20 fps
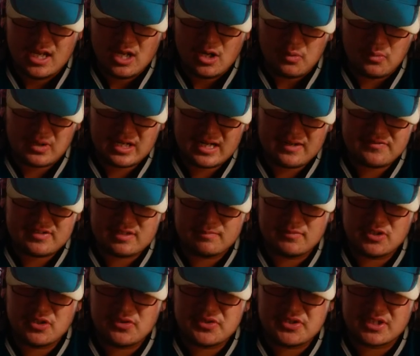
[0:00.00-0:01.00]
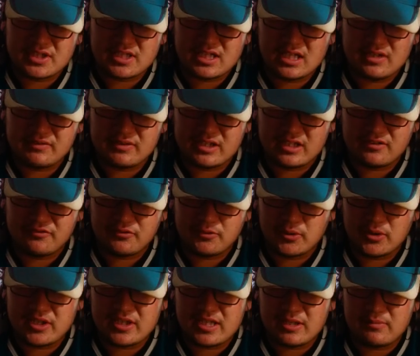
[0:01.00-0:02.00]
We have some news to cover here
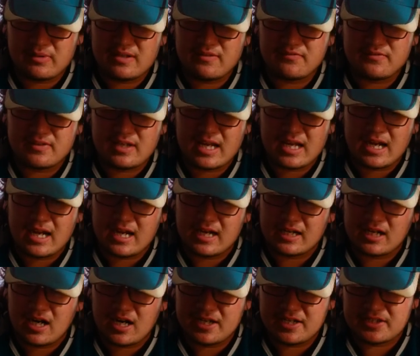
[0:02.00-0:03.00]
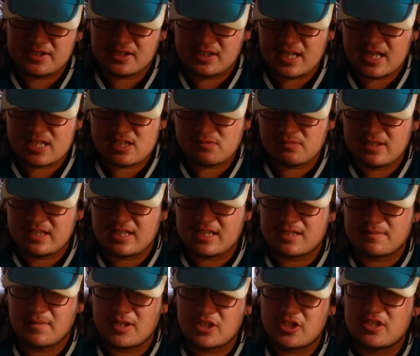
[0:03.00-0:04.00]
for you that we've gotten in the last week,
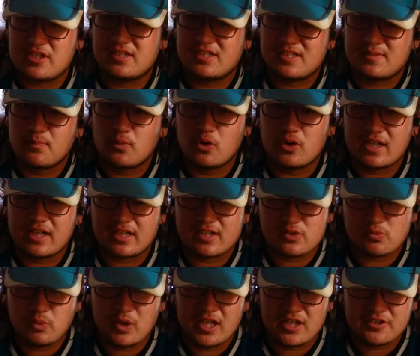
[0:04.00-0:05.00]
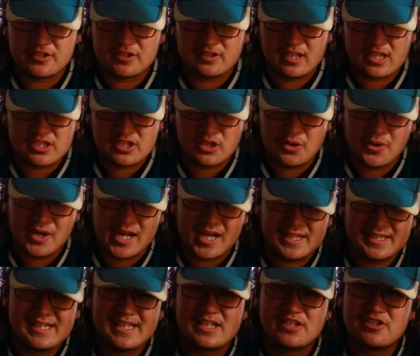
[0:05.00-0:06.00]
as much as this morning as well, so let's go
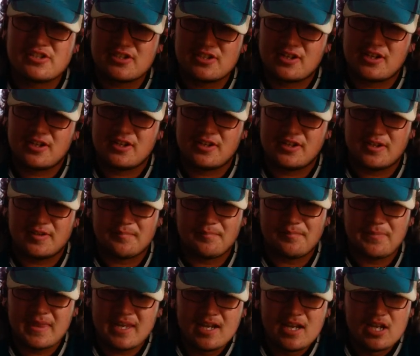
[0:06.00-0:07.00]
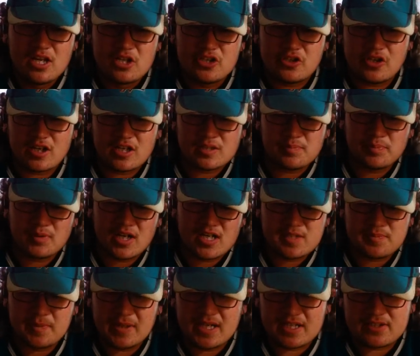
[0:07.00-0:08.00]
ahead and get started. Sharks
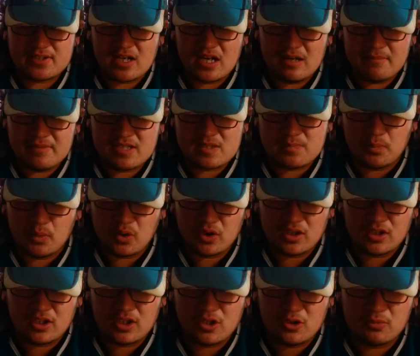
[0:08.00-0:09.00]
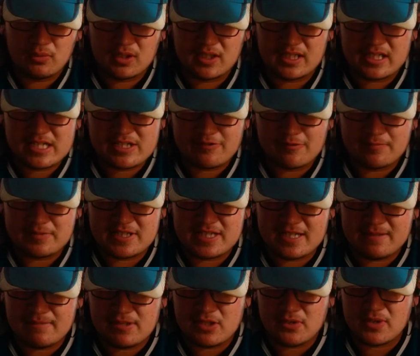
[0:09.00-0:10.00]
prospect Thomas Bordeleau released from
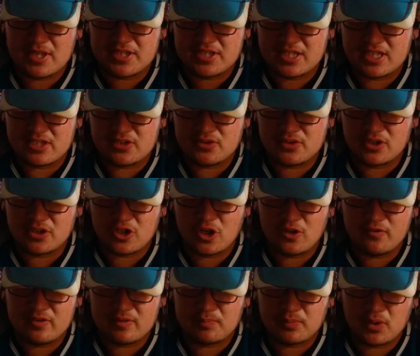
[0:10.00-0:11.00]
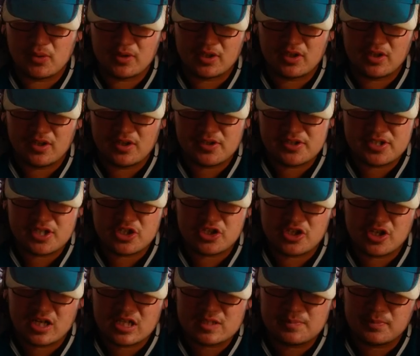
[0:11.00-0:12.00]
Team USA due to COVID protocols.
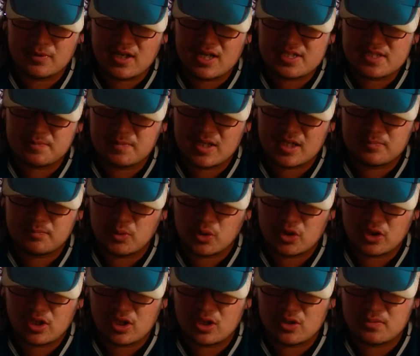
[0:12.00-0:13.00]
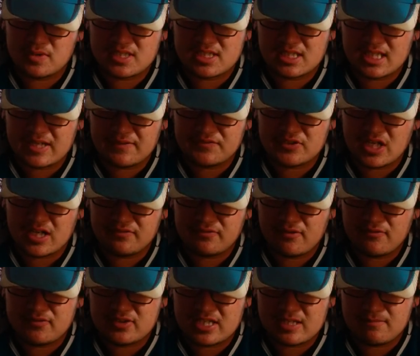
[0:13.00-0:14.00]
Sharks prospect Bordeleau was left off
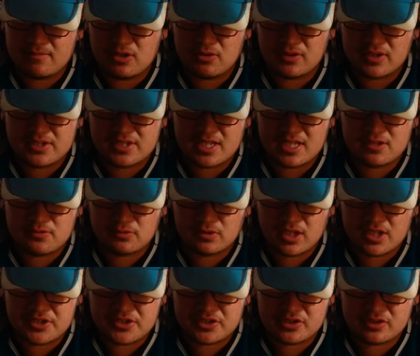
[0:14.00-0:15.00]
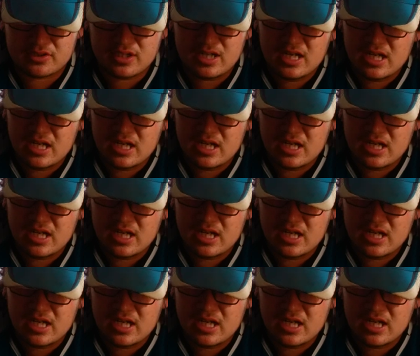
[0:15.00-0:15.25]
of Team USA's roster